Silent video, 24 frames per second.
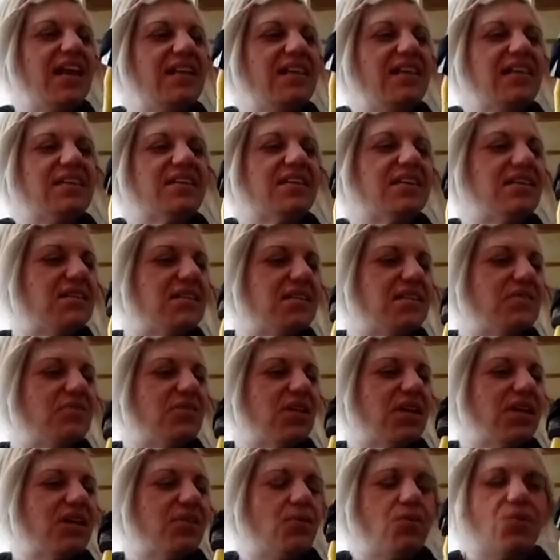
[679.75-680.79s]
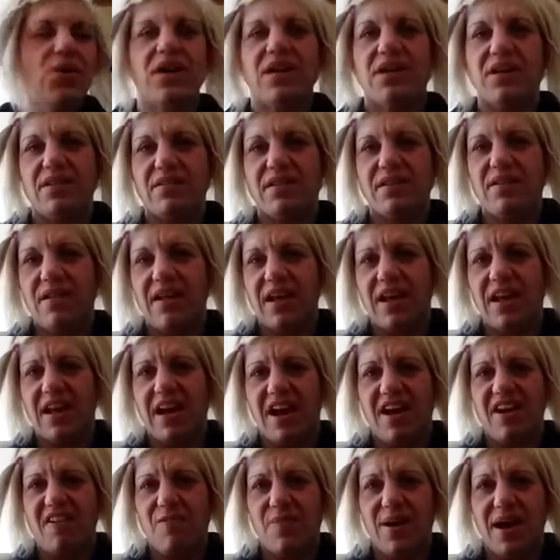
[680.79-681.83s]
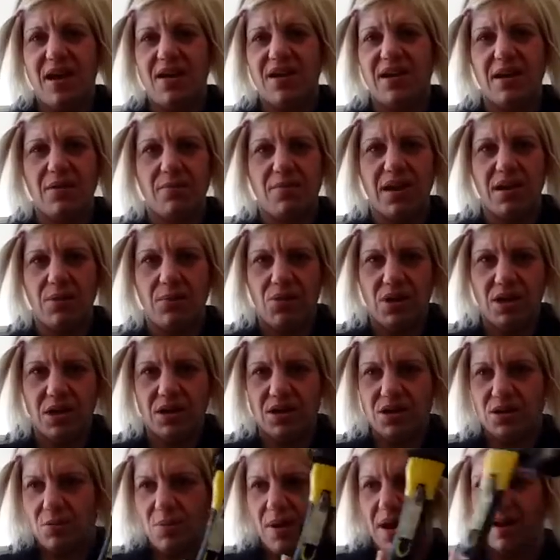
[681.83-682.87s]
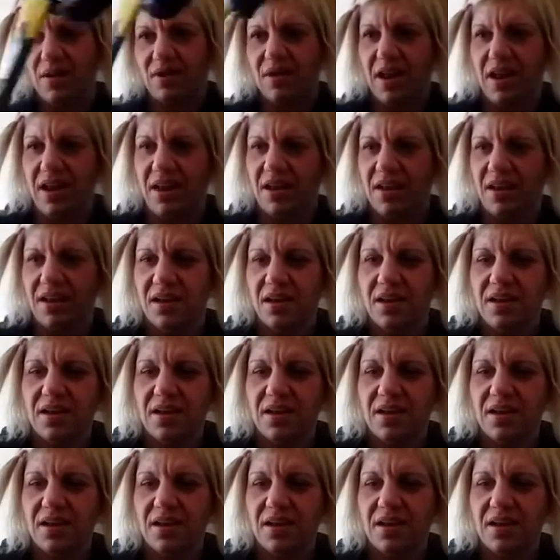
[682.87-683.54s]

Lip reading: I think this is like a 1.5 pound. I might bring a 2 pound head.